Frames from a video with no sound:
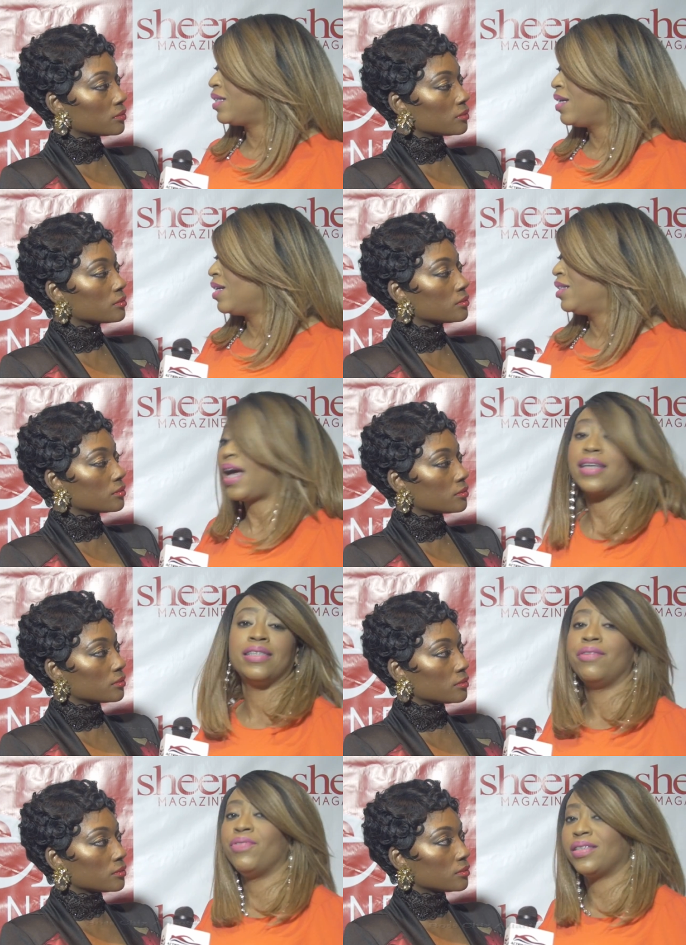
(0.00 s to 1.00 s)
Speaker 1: and
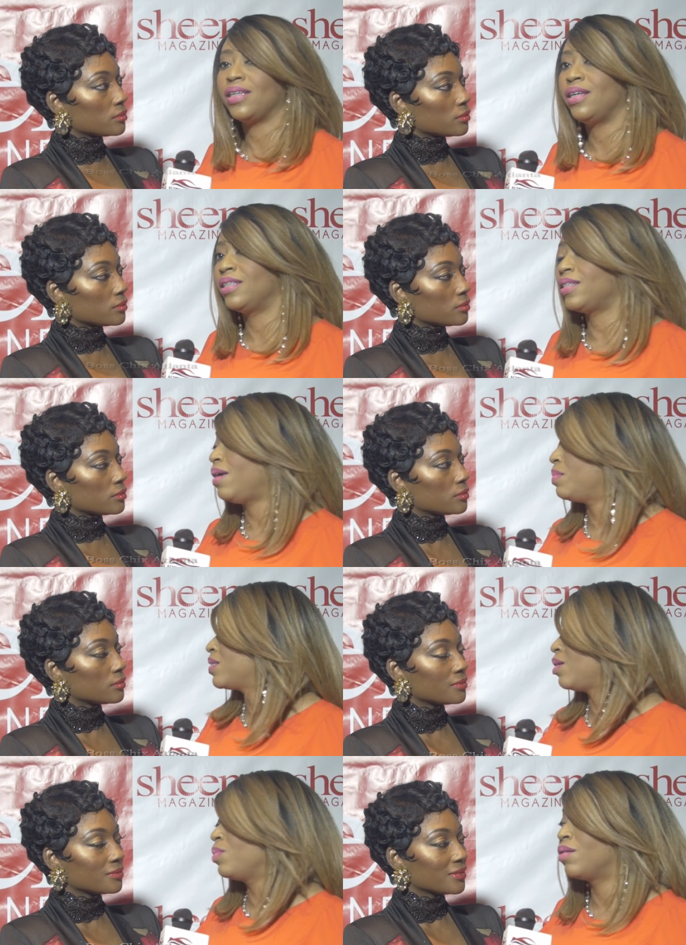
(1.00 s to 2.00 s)
Jackson Events and
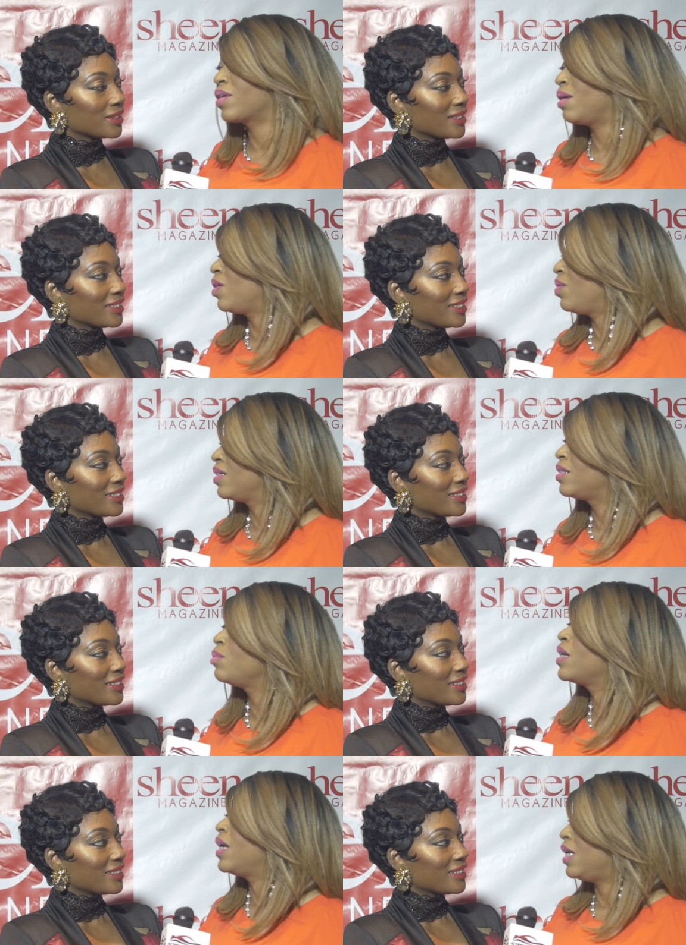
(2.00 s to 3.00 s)
Entertainment. So we're going to keep going
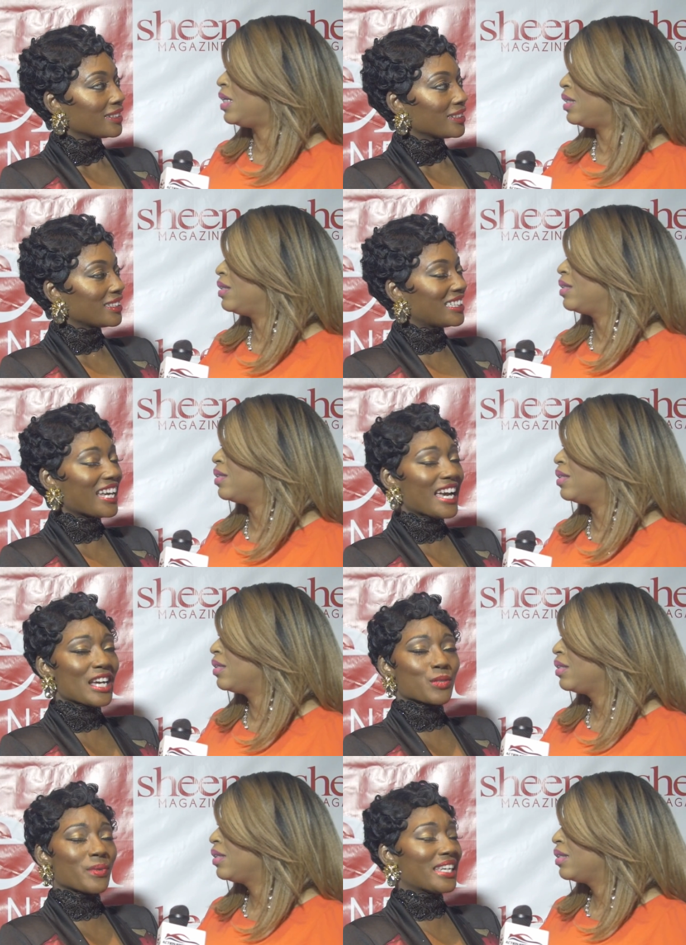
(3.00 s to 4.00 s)
until we get it.
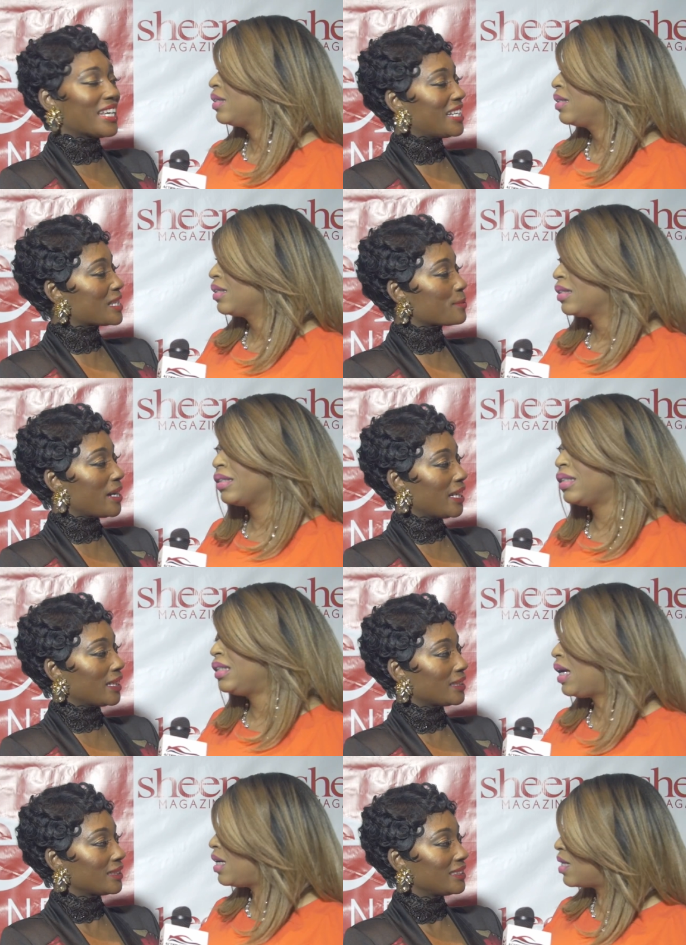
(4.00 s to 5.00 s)
Yes, we getting this
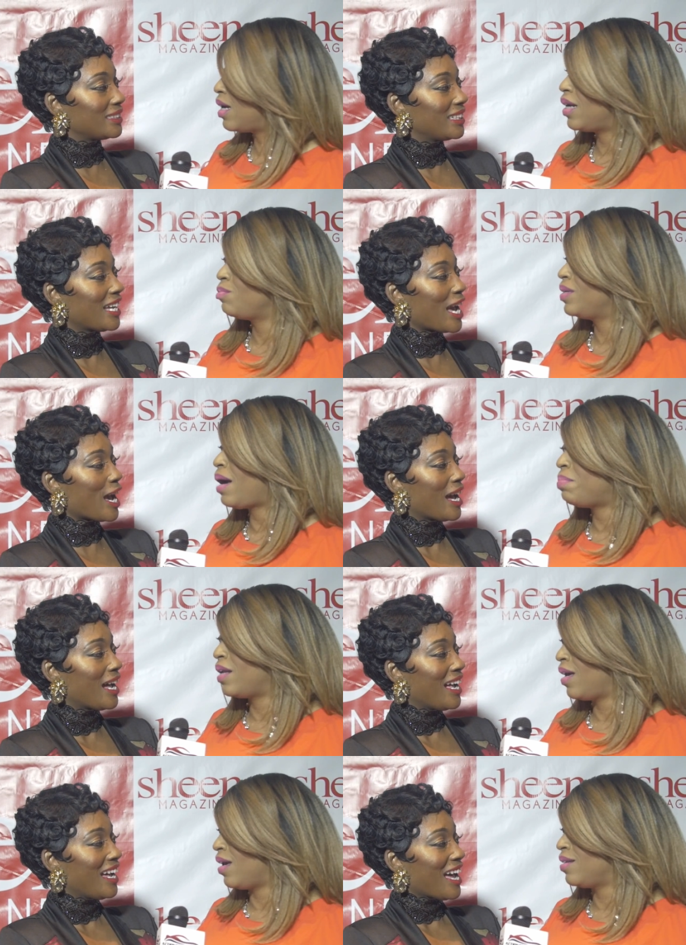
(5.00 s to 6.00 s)
money. Yes, honey. We're not
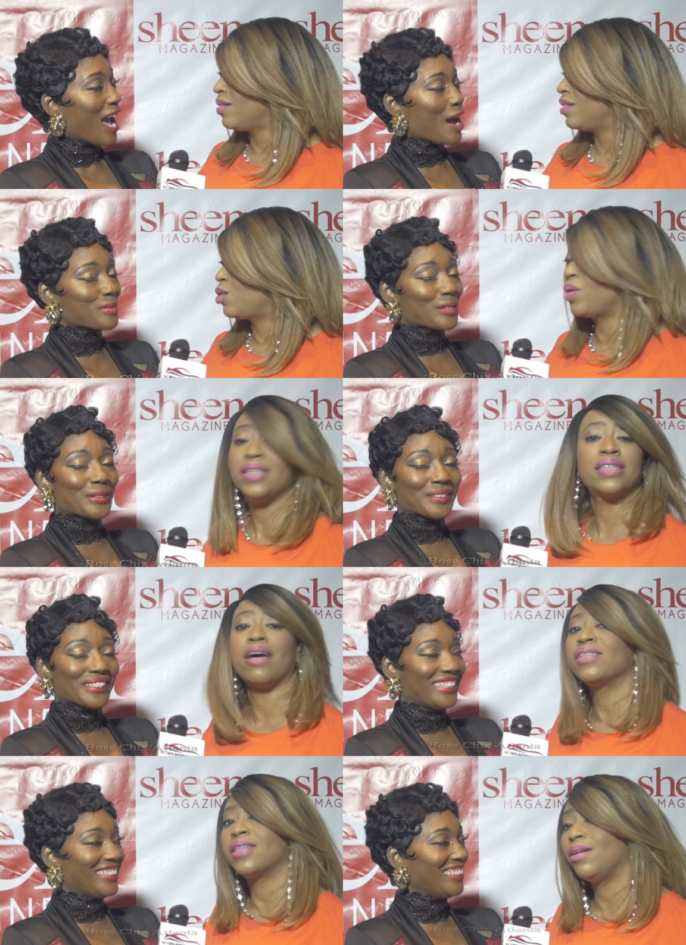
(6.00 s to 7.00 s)
playing. Absolutely.
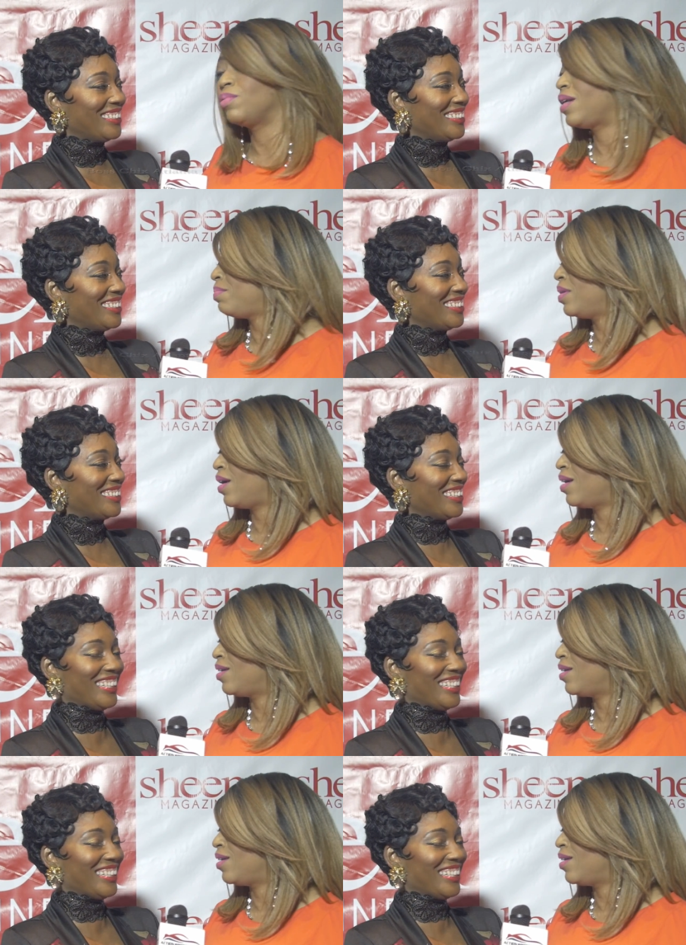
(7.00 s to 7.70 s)
2017, we're not playing.